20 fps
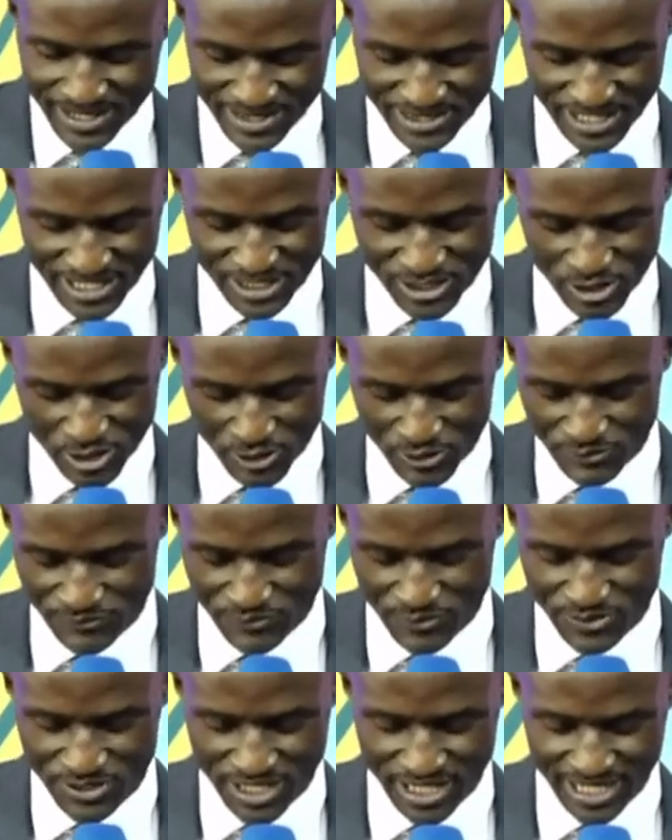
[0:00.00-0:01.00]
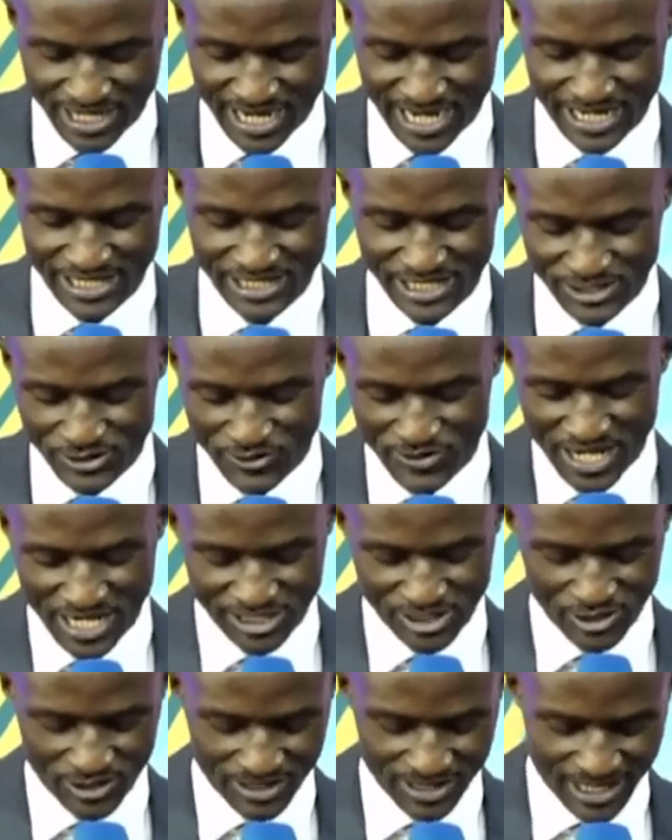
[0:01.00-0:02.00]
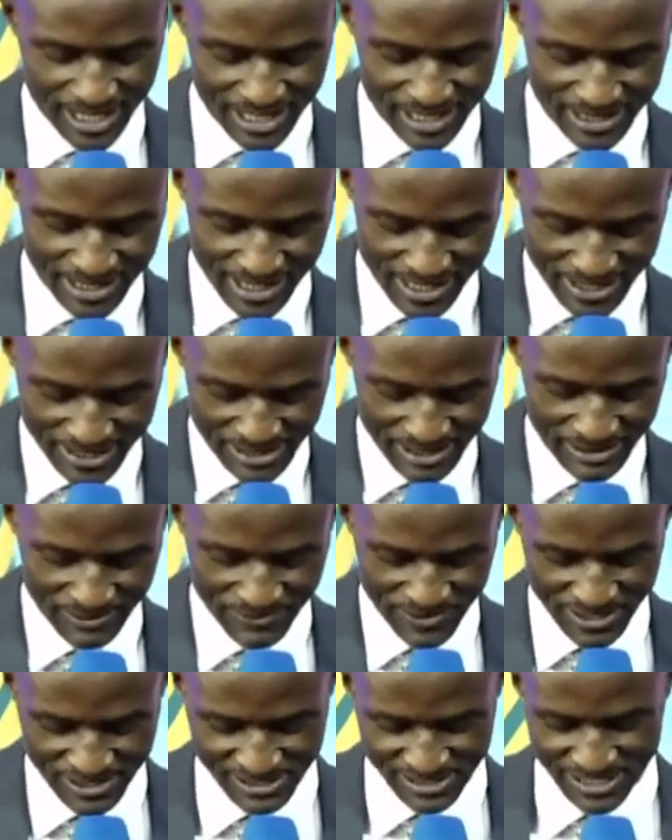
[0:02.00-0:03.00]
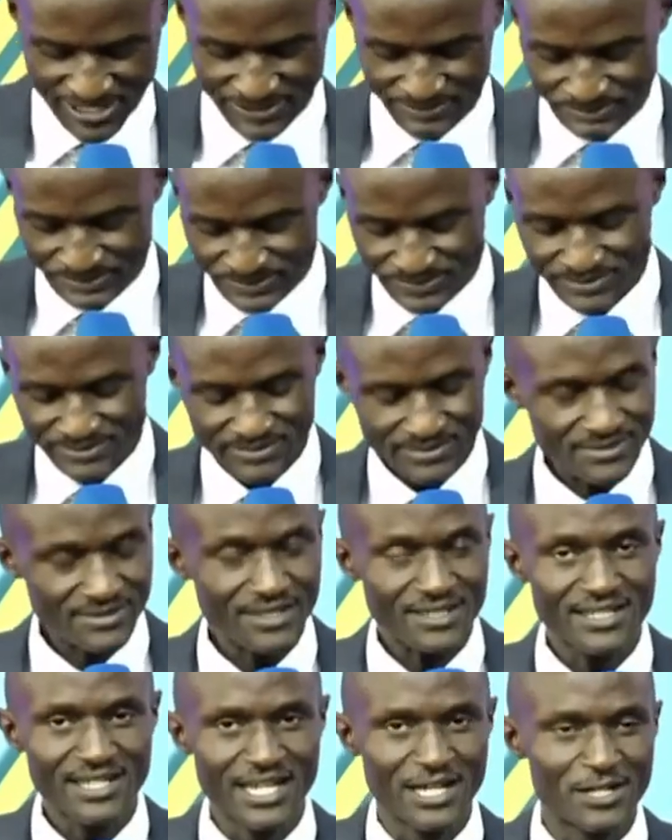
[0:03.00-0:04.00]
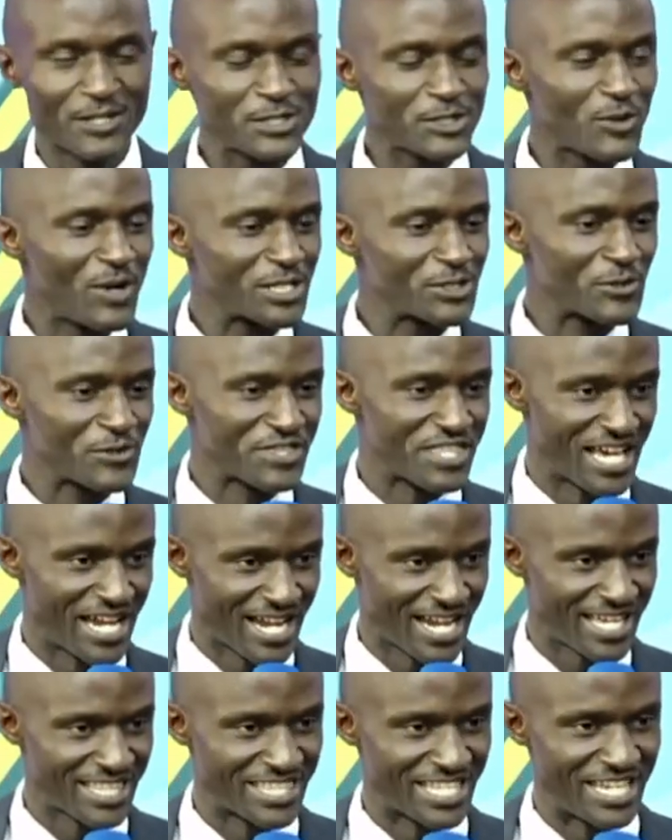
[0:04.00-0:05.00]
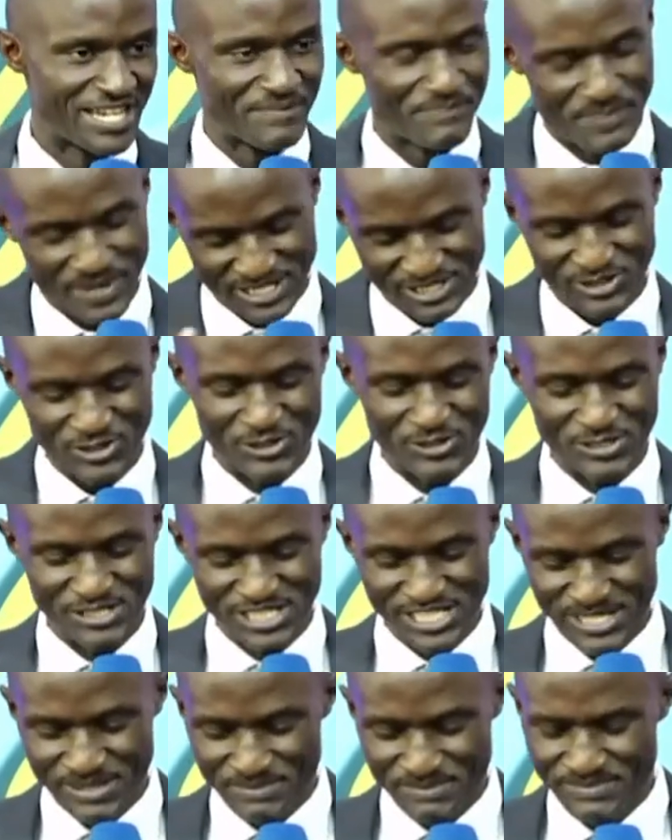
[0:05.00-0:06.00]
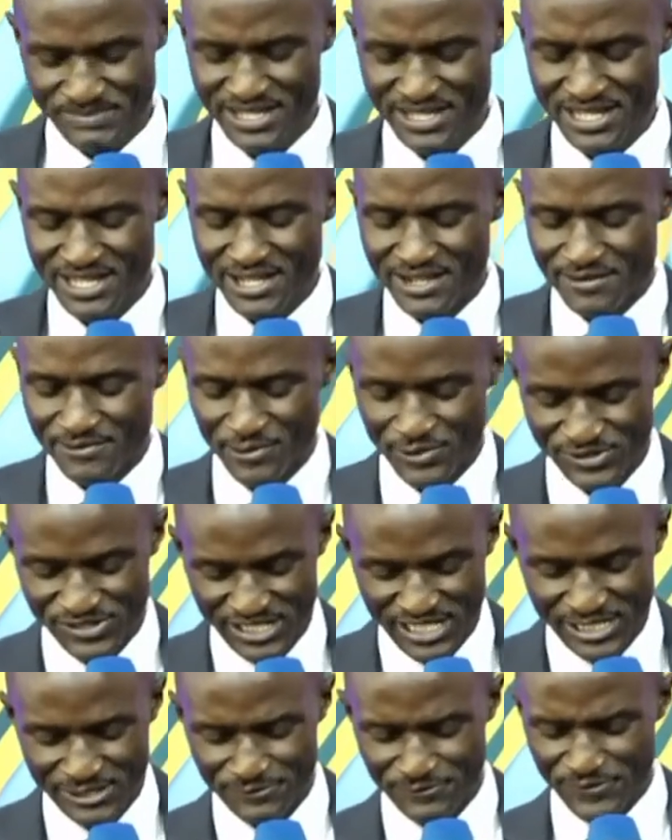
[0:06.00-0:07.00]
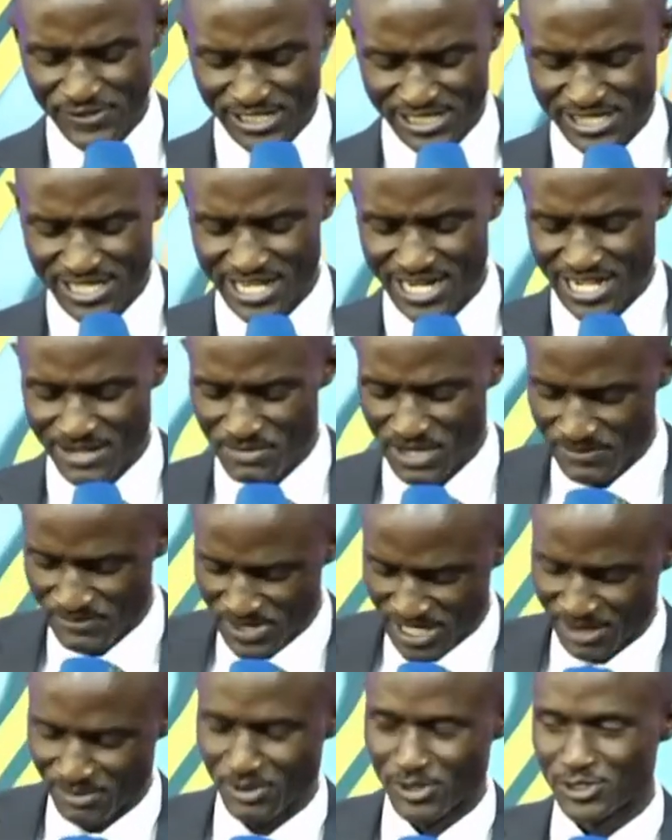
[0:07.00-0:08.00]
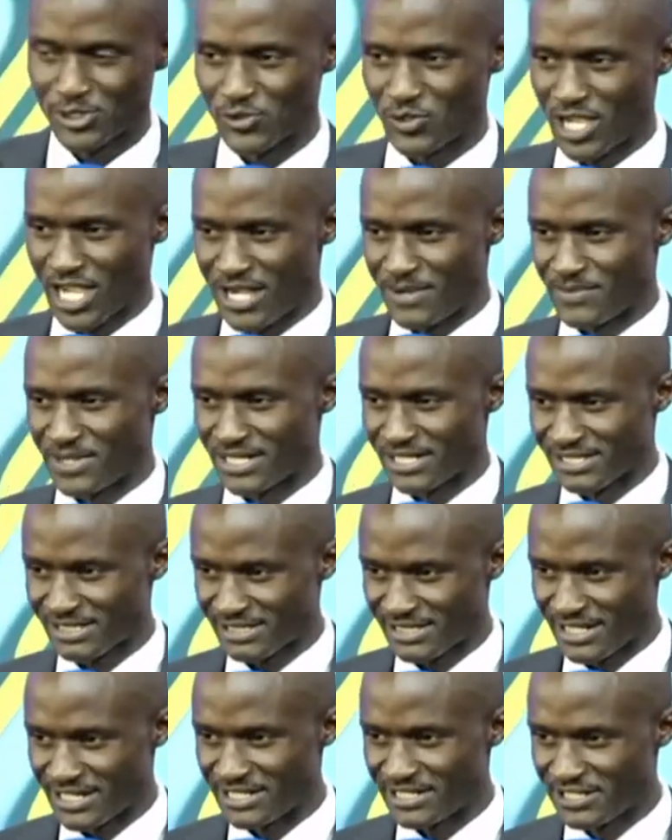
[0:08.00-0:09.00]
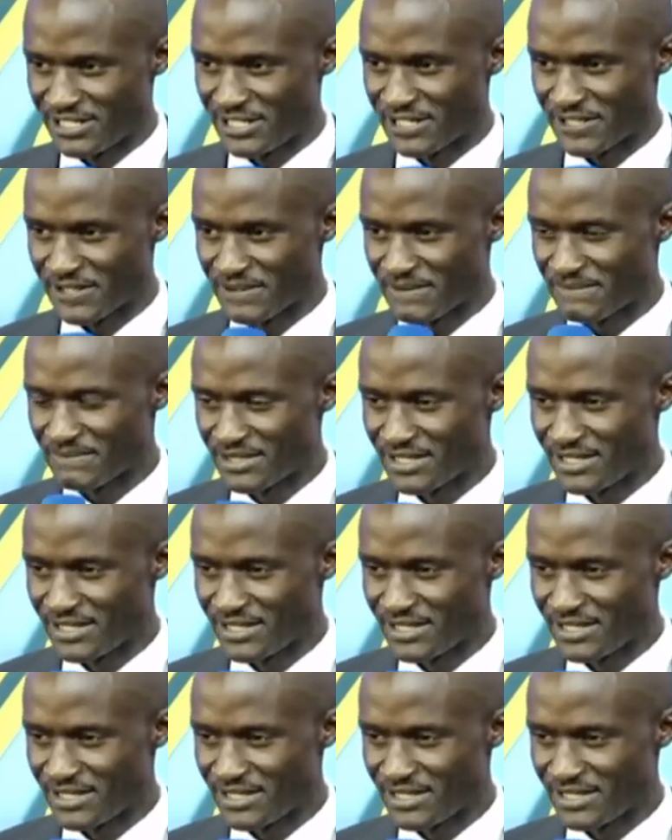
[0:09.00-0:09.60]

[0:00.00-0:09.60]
Thank you for the kind introduction, Elder Sylvester. I also want to thank the pastoral team for seeing it fit that I may be able to come and stand here.